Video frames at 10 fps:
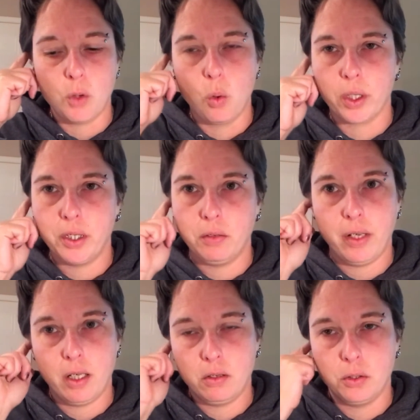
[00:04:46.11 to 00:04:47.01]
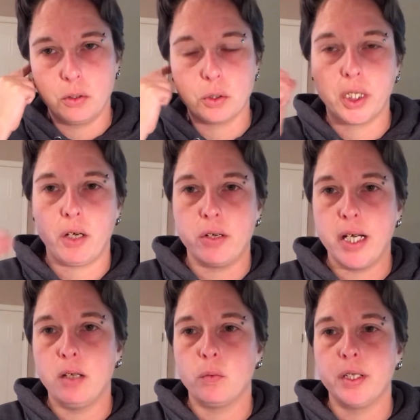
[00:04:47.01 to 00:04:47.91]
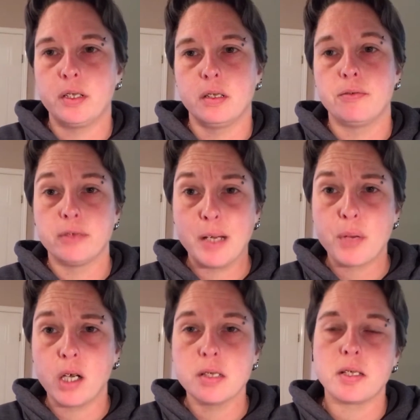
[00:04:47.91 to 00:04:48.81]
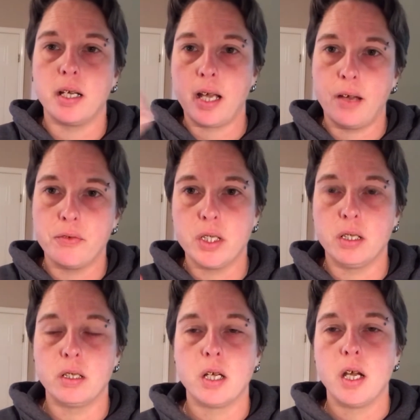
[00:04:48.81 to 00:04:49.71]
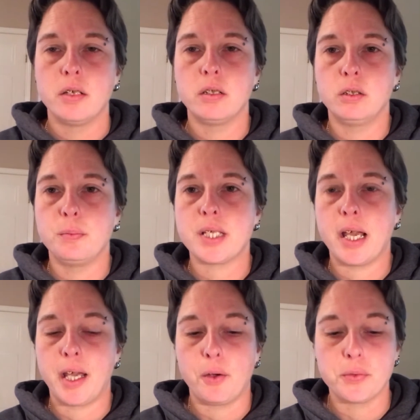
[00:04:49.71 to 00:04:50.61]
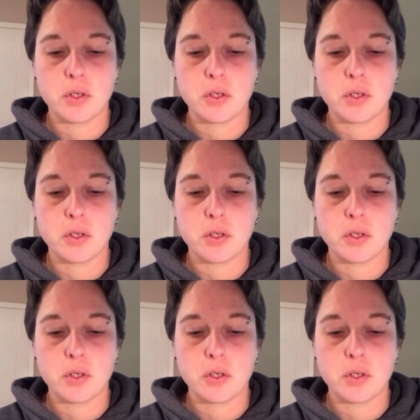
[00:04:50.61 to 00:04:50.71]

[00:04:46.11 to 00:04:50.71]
Or you crochet or knit with the flat parts and have the loops hang out.